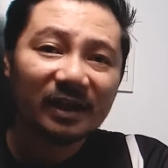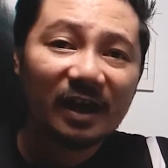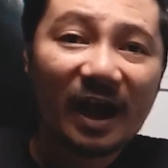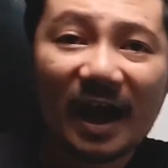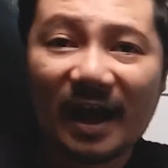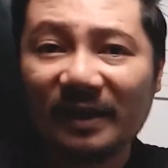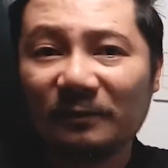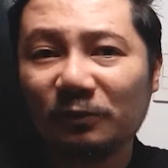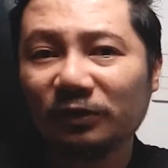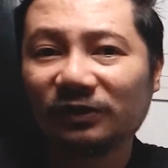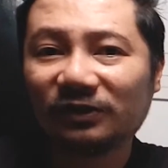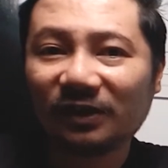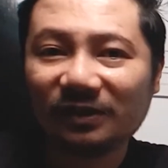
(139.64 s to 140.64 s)
I
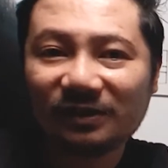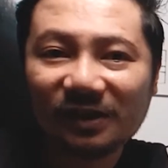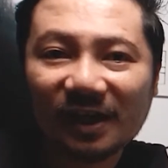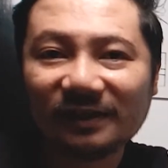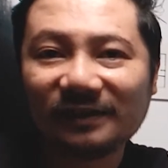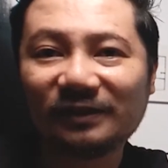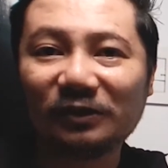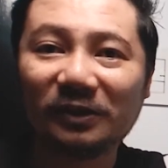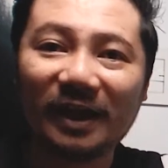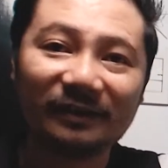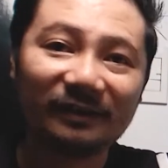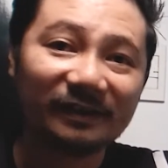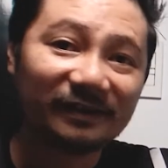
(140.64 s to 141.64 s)
would suggest you
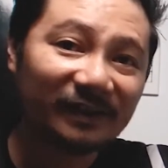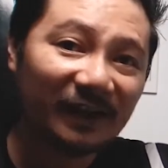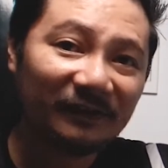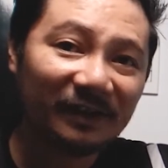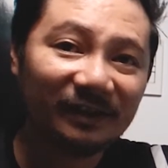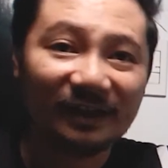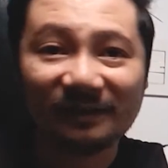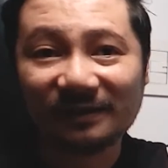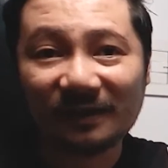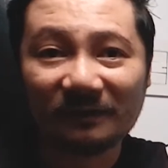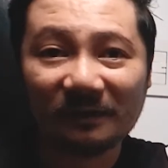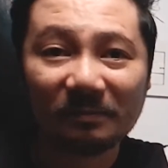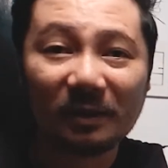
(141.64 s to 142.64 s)
get the 7 and
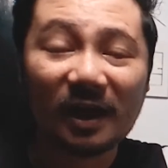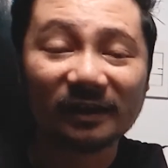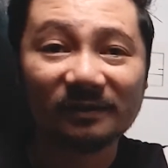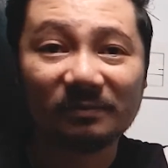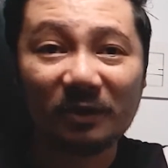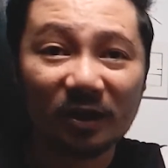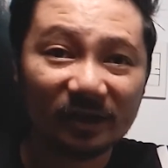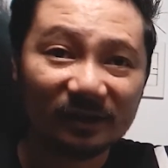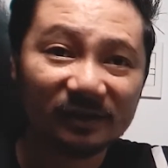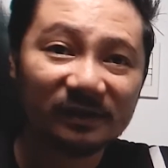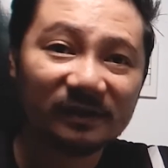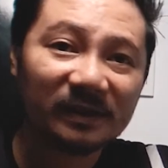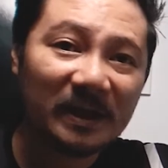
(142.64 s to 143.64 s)
7 Plus
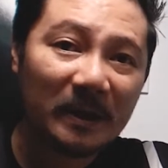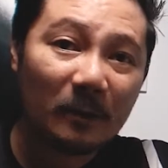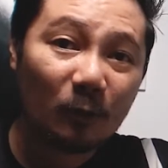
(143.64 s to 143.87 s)
models.